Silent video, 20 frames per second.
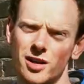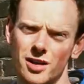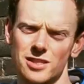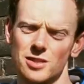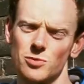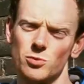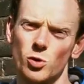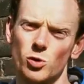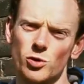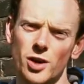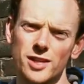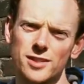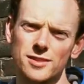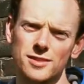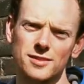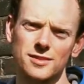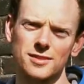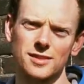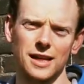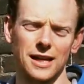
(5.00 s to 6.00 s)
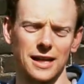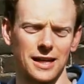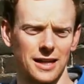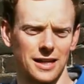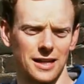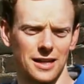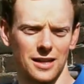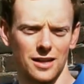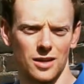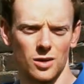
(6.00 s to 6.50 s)
on some wall runs.
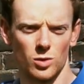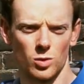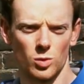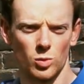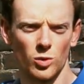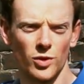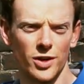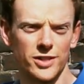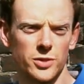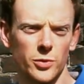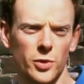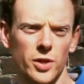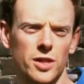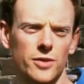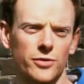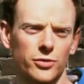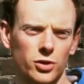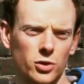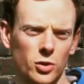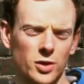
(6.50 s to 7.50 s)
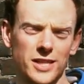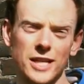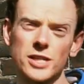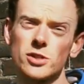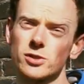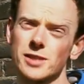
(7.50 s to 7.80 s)
Wall runs are one of the few essential